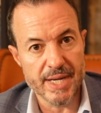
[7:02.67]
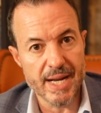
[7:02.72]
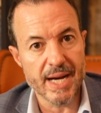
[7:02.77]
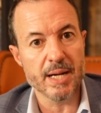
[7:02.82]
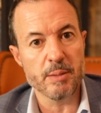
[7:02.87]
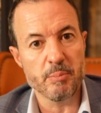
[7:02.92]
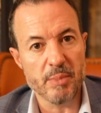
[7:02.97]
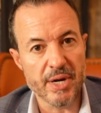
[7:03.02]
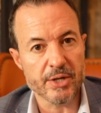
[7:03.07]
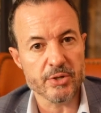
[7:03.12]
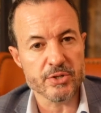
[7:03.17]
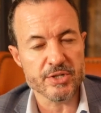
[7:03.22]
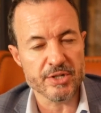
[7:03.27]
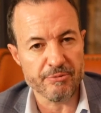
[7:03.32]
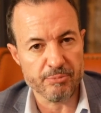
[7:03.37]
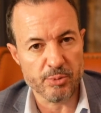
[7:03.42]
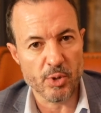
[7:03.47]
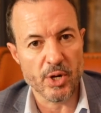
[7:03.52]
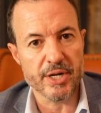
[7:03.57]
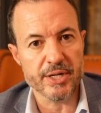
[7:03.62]

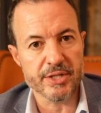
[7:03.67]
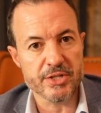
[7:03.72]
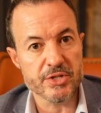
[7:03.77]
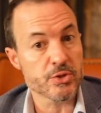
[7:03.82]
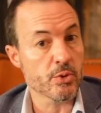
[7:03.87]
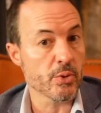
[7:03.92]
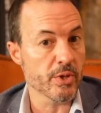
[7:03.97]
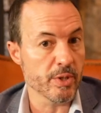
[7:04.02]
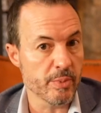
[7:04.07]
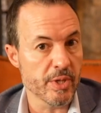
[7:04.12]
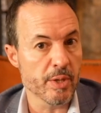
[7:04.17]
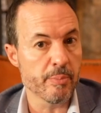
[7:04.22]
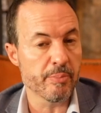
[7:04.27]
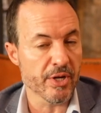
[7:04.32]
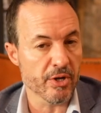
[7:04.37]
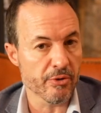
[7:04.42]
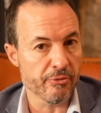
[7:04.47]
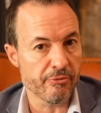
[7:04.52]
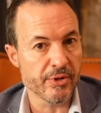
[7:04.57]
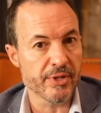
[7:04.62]
non-Microsoft product is going to be a
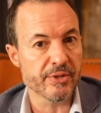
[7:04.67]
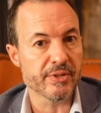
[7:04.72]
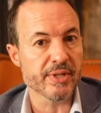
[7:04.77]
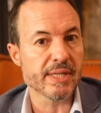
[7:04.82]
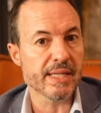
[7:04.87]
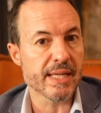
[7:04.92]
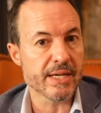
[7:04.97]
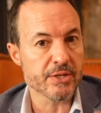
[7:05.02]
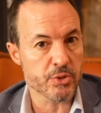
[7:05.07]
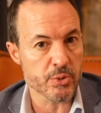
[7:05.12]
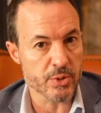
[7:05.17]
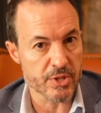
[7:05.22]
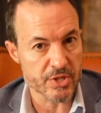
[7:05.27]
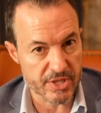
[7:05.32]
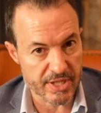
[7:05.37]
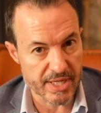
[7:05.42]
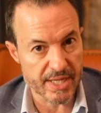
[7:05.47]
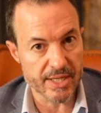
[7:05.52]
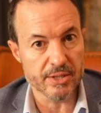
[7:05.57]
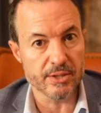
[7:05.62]
better fit that allows you to
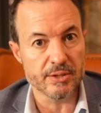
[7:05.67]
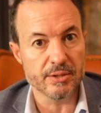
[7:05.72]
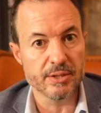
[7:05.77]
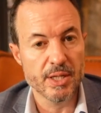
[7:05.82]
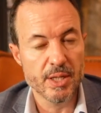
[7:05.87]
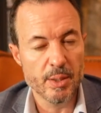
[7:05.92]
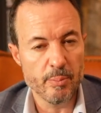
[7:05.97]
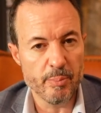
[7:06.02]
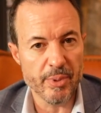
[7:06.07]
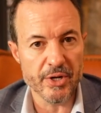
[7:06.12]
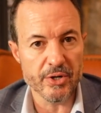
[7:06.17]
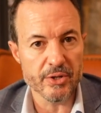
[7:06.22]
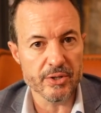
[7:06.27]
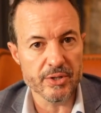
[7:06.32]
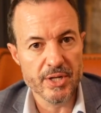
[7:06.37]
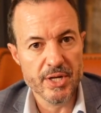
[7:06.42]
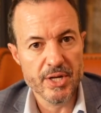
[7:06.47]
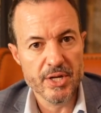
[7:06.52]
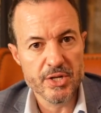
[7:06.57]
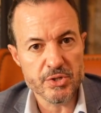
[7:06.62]
scale better.
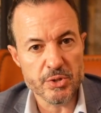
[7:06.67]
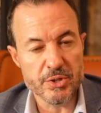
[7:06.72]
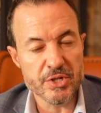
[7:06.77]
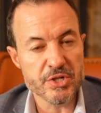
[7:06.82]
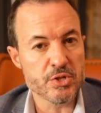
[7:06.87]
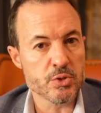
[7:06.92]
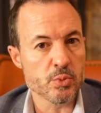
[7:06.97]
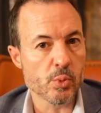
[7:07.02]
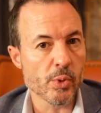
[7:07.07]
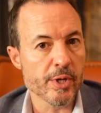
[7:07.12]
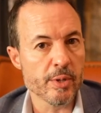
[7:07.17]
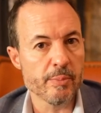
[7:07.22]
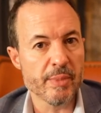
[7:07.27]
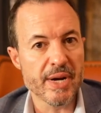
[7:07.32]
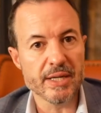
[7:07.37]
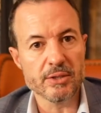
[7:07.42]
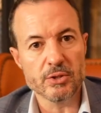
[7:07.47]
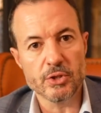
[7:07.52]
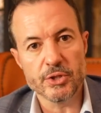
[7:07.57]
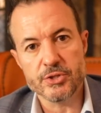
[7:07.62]
So this is where you
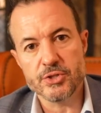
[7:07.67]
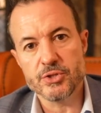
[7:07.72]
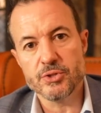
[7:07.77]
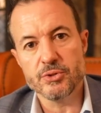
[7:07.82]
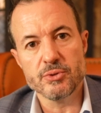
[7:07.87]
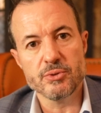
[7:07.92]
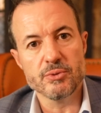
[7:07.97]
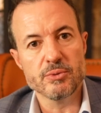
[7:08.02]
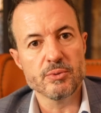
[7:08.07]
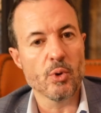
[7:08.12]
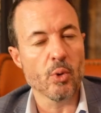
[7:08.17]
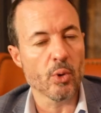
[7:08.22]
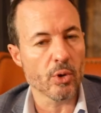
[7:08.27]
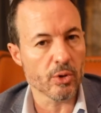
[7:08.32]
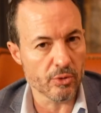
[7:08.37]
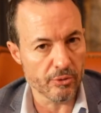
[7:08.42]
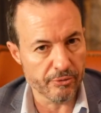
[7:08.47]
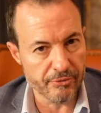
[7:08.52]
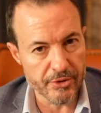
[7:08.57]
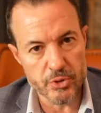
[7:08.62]
might look to
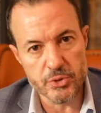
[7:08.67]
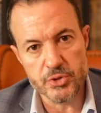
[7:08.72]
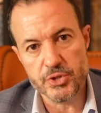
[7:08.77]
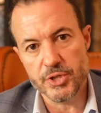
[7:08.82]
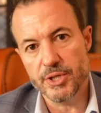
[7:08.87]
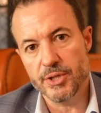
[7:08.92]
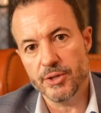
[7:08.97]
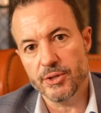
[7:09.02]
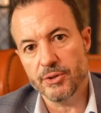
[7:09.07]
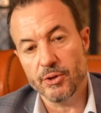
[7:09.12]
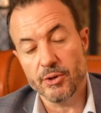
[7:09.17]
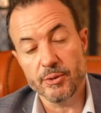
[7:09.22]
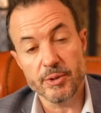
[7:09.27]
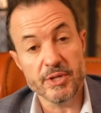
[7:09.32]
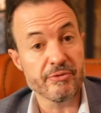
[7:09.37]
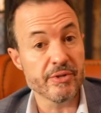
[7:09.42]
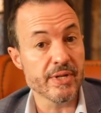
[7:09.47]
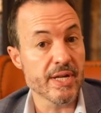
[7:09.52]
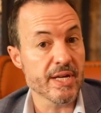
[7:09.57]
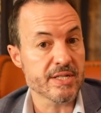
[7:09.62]
Oracle Fusion or
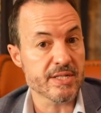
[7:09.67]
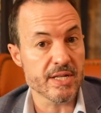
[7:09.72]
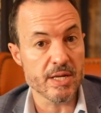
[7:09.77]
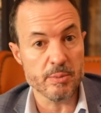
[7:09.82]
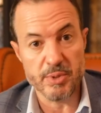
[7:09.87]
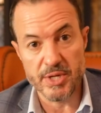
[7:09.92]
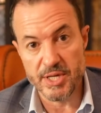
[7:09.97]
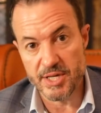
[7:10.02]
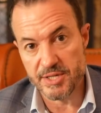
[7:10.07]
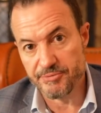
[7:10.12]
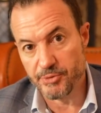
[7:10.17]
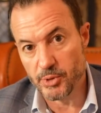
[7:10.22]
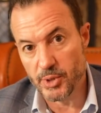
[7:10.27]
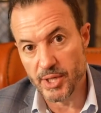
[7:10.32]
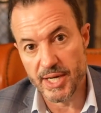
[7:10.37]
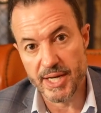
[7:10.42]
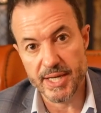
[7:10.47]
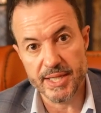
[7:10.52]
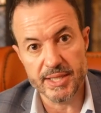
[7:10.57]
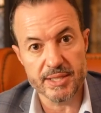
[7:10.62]
even SAP
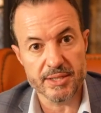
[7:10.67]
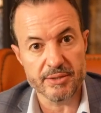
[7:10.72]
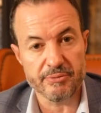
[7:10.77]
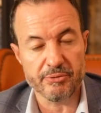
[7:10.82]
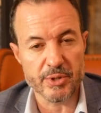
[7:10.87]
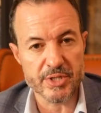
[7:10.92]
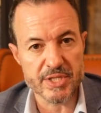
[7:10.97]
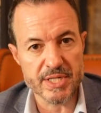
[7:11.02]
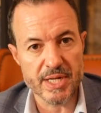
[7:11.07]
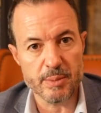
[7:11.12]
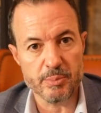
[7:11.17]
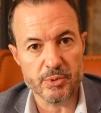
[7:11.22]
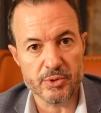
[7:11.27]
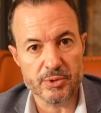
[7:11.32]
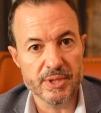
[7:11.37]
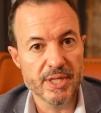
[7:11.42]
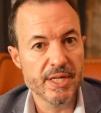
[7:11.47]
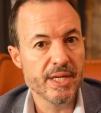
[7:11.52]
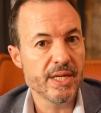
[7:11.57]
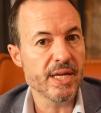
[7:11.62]
S/4 HANA, for
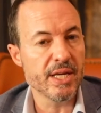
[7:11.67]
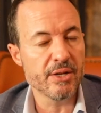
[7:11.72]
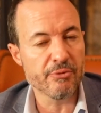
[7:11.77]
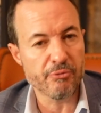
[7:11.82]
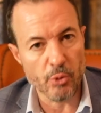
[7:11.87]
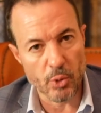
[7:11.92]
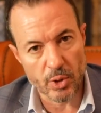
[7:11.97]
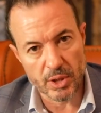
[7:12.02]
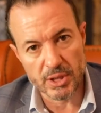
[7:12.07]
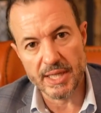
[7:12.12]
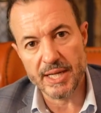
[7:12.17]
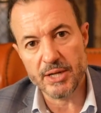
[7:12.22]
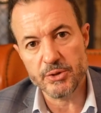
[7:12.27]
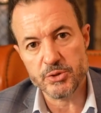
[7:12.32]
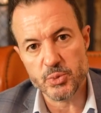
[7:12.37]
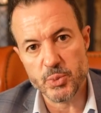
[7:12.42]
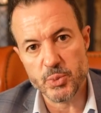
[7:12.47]
example, Infor Cloud